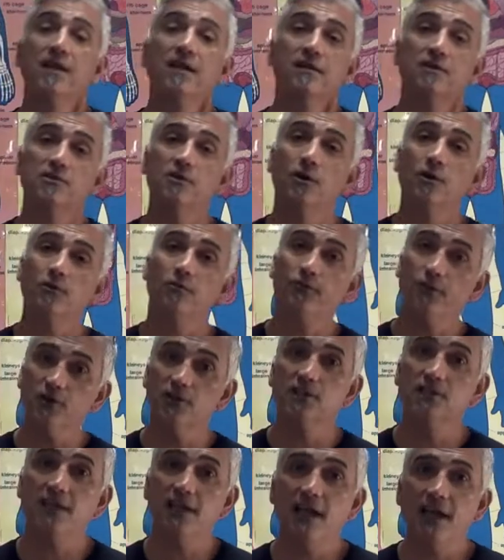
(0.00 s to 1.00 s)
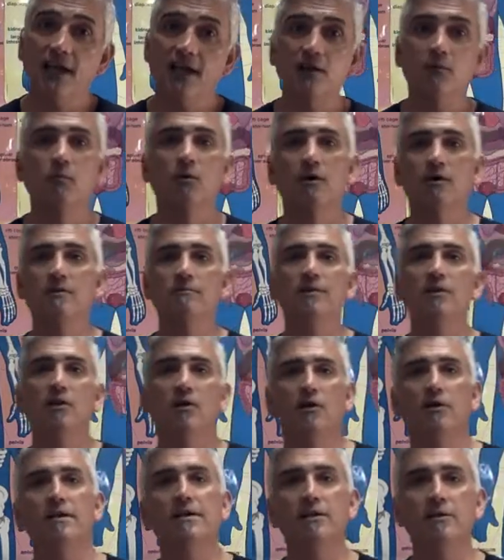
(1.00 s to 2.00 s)
So for today, we're going to be
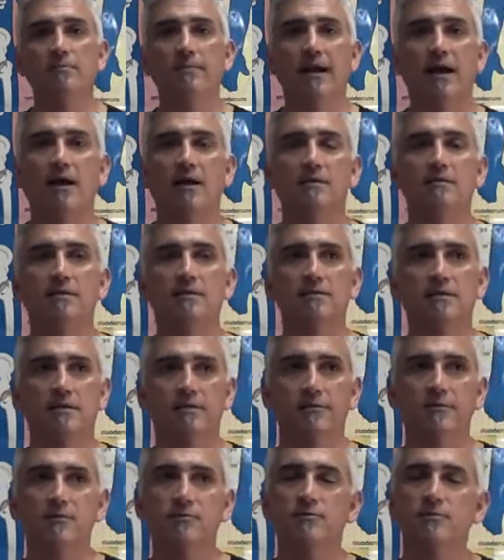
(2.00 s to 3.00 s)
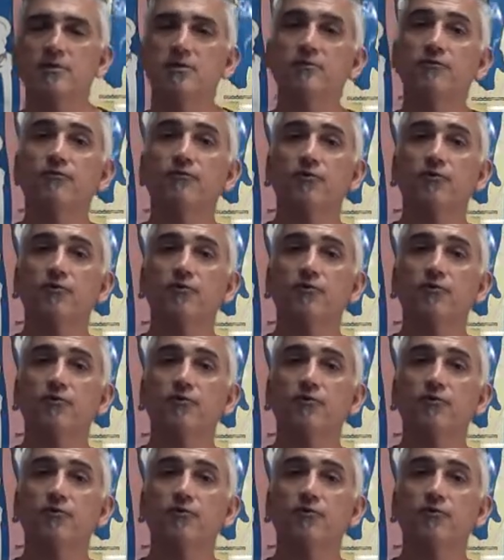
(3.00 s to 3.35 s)
learning about the difference between the